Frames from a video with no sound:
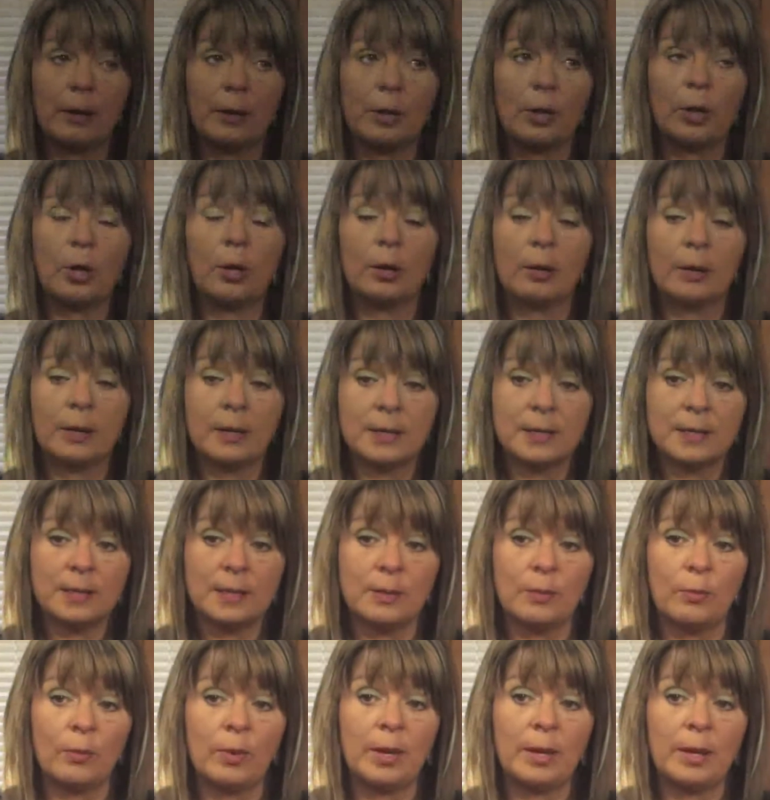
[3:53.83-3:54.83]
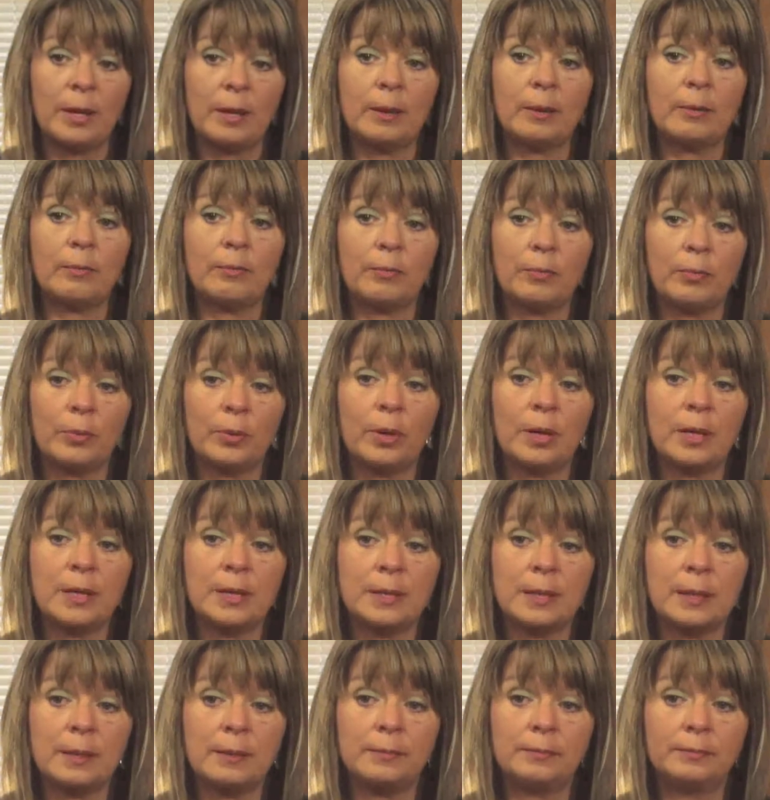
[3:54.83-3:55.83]
Curtis, the one in
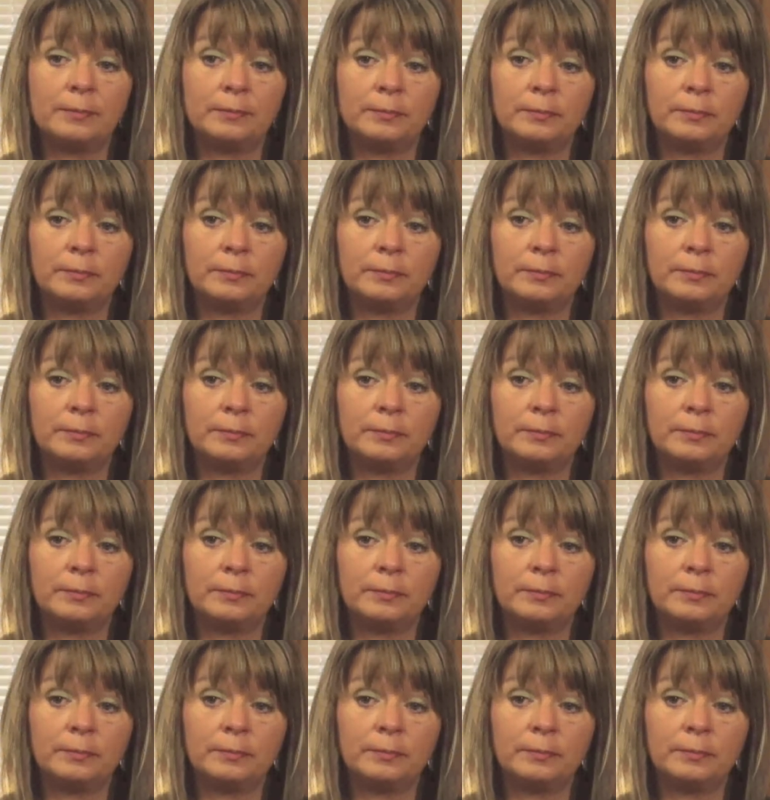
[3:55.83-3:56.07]
prison,